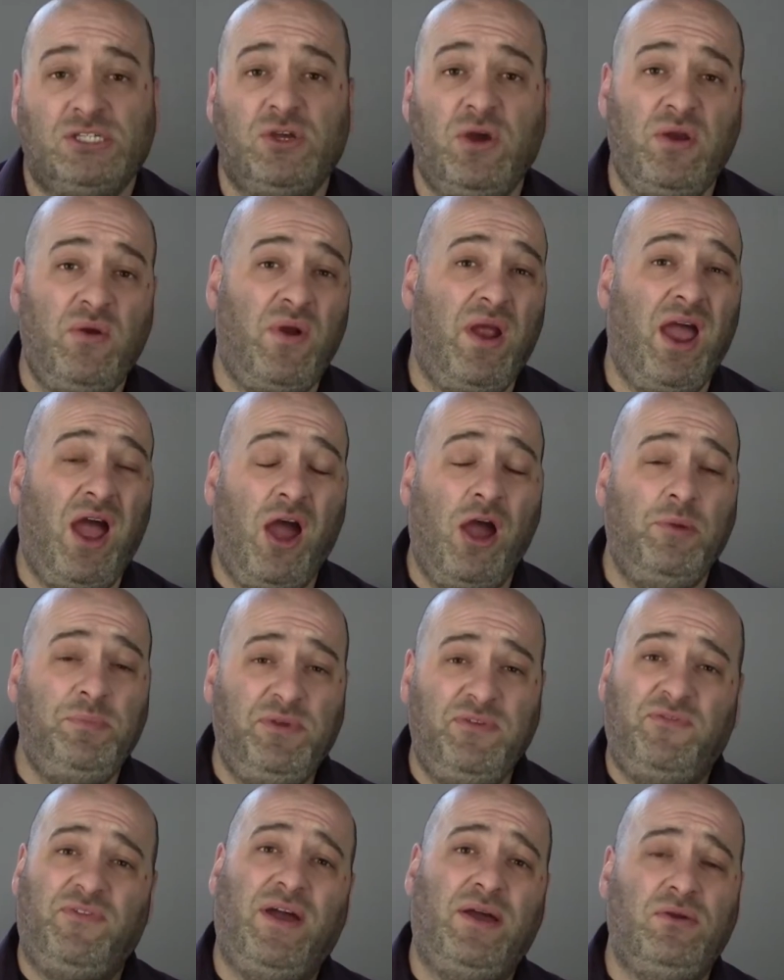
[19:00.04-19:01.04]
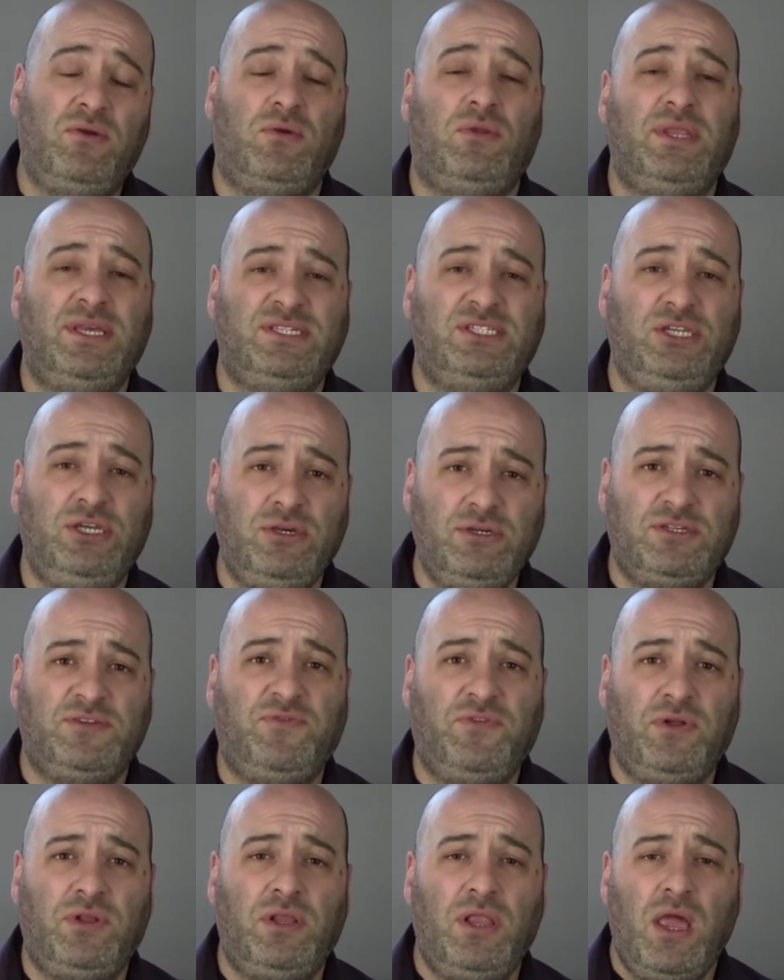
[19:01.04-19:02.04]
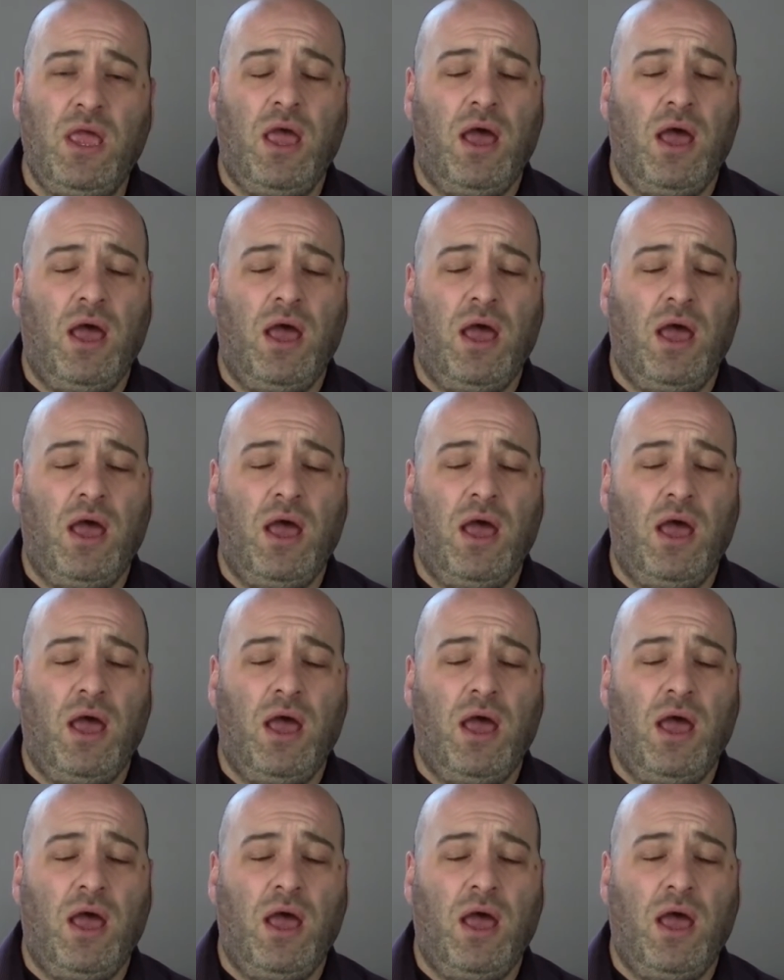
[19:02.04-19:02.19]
So anyway, I hope you found all this useful.